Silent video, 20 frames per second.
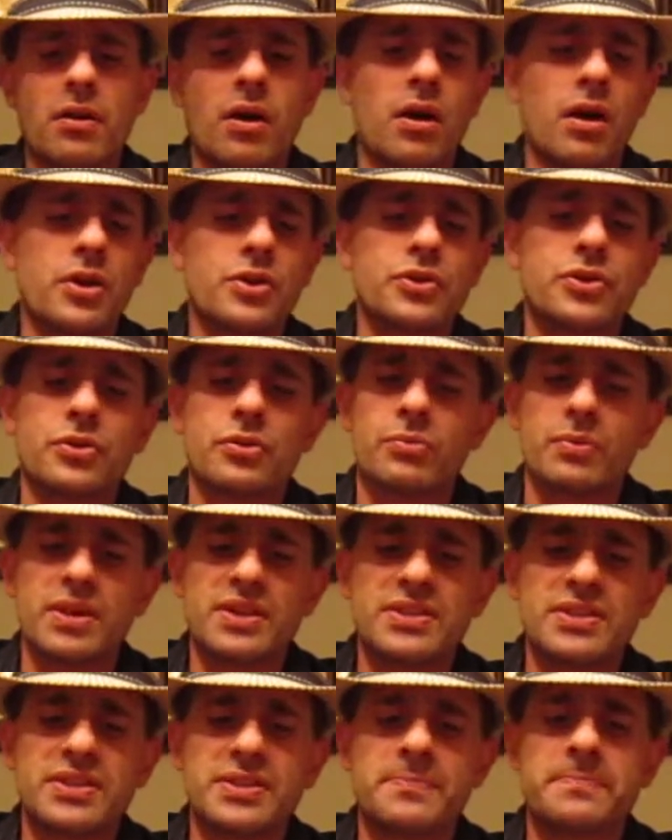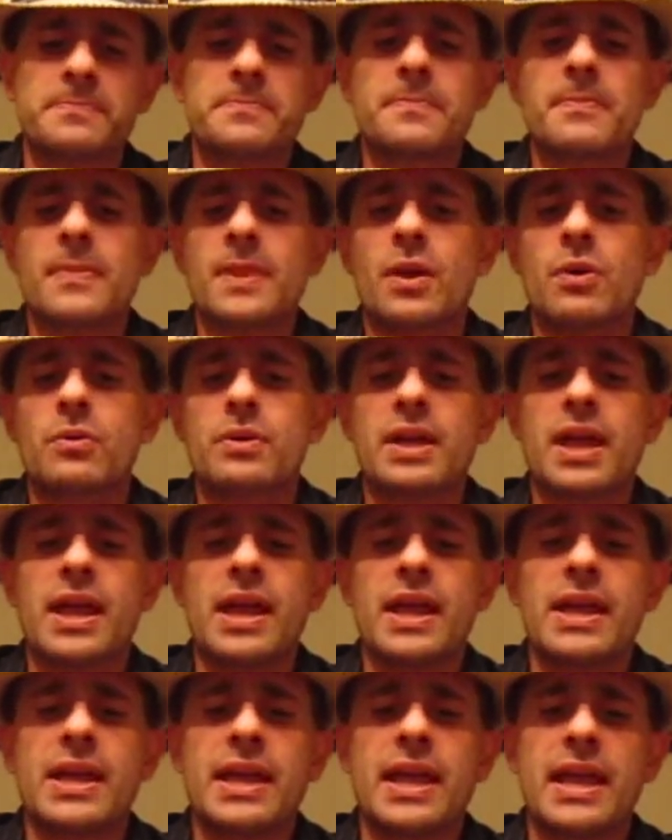on your wrist.
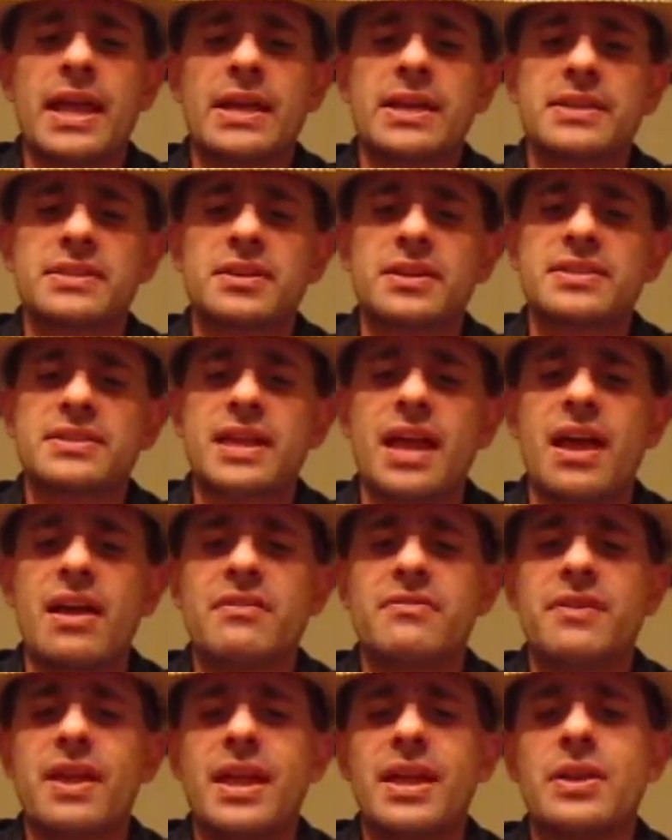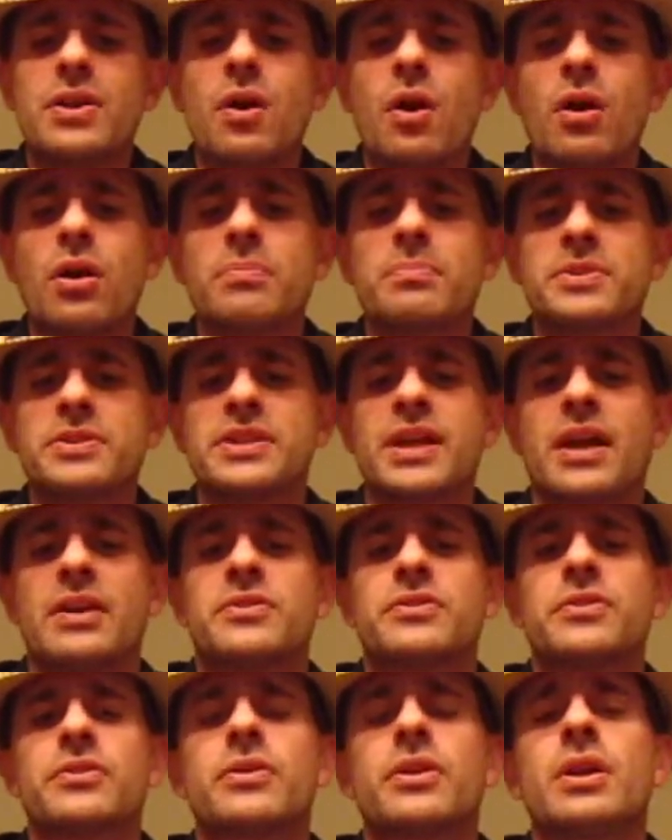Okay, and it does have a guard
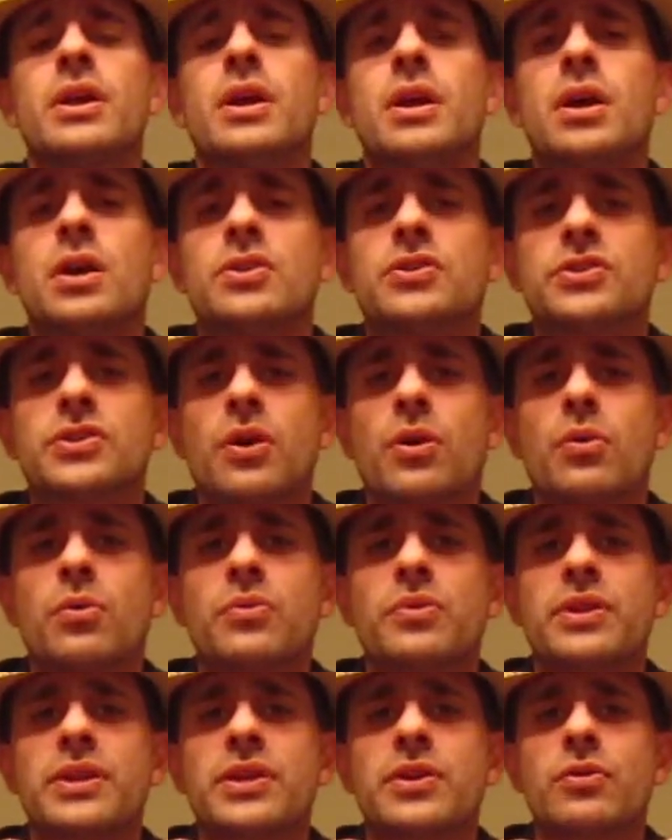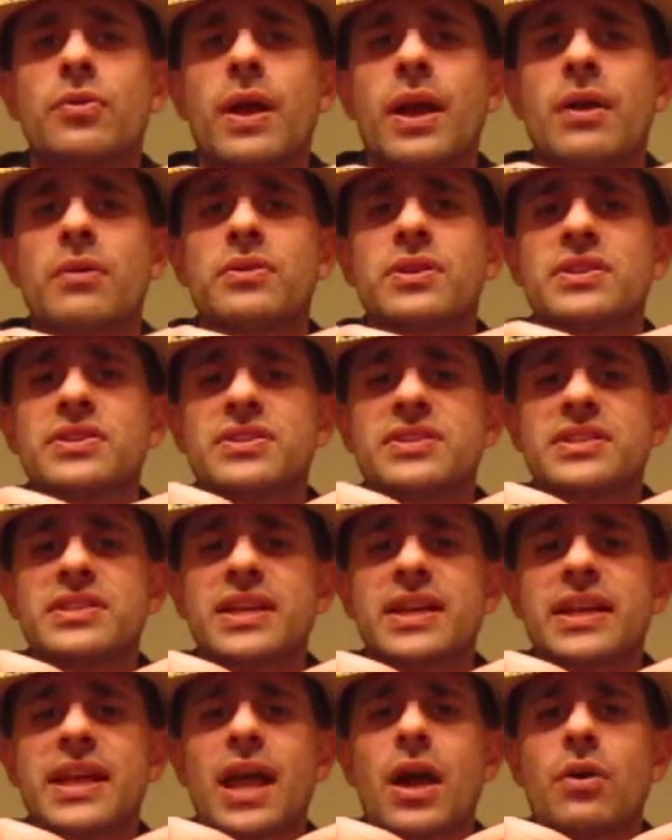protector so the crown doesn't
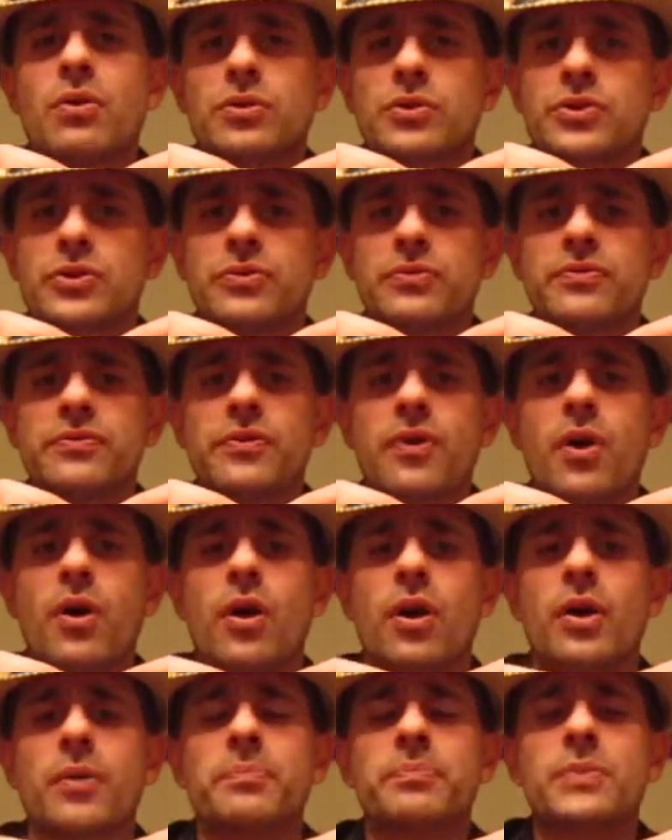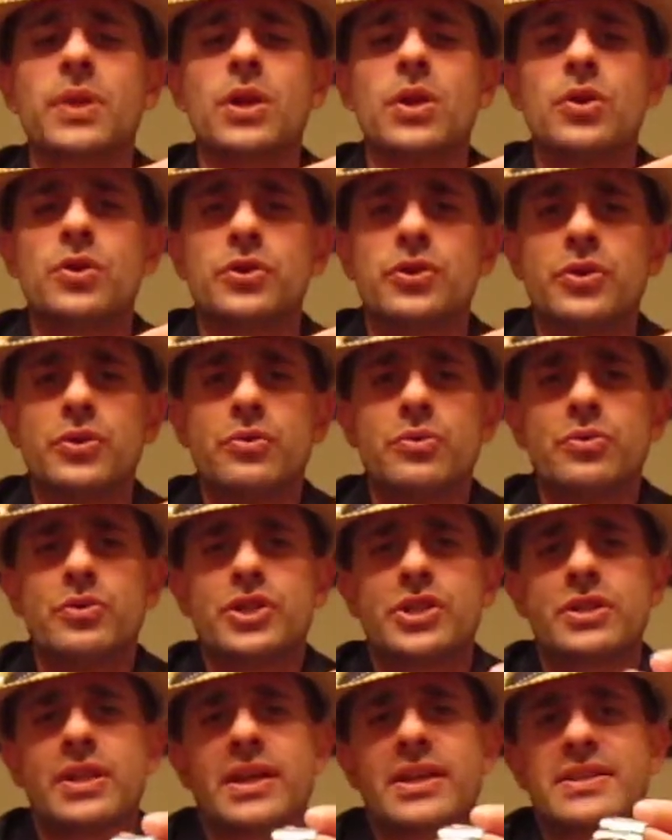stick out too far.
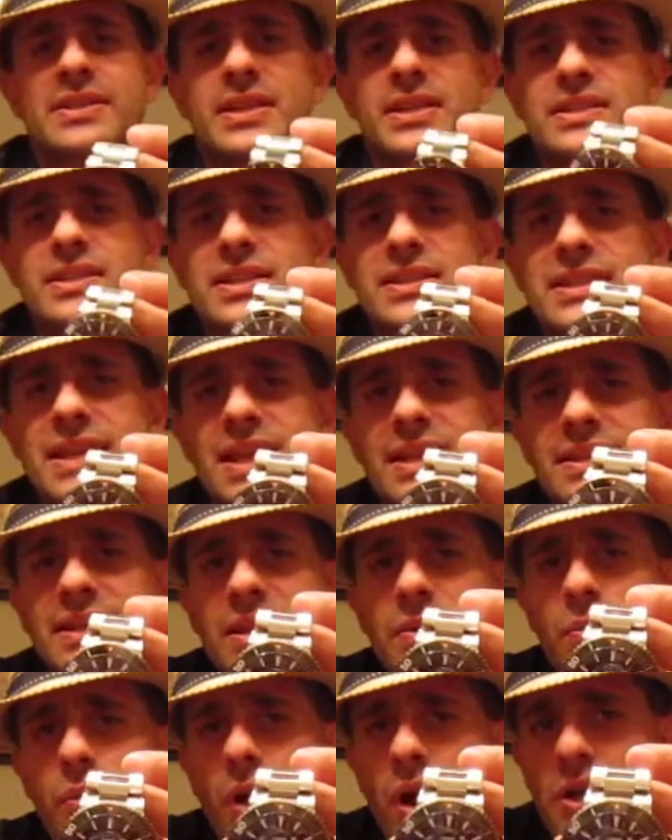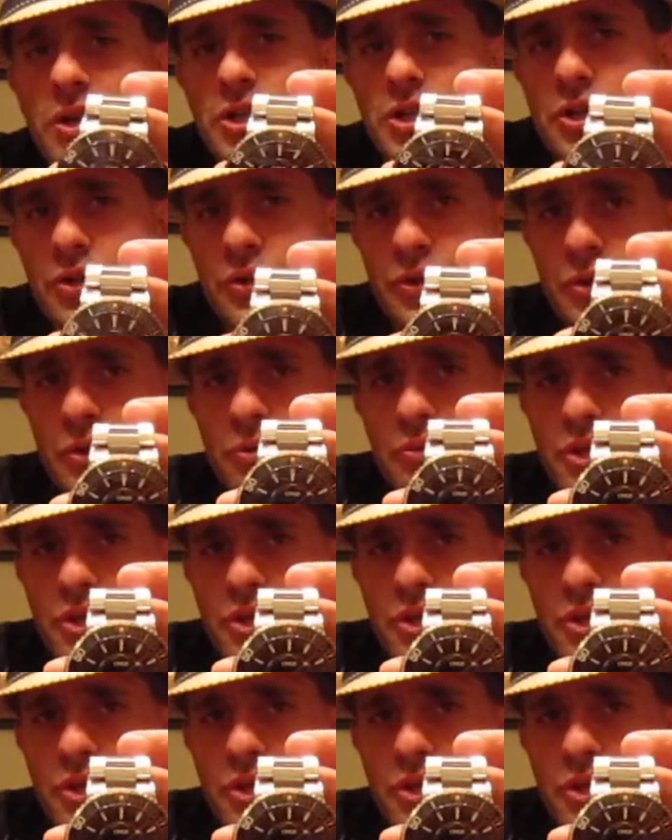Like I said, it's a day-date watch. To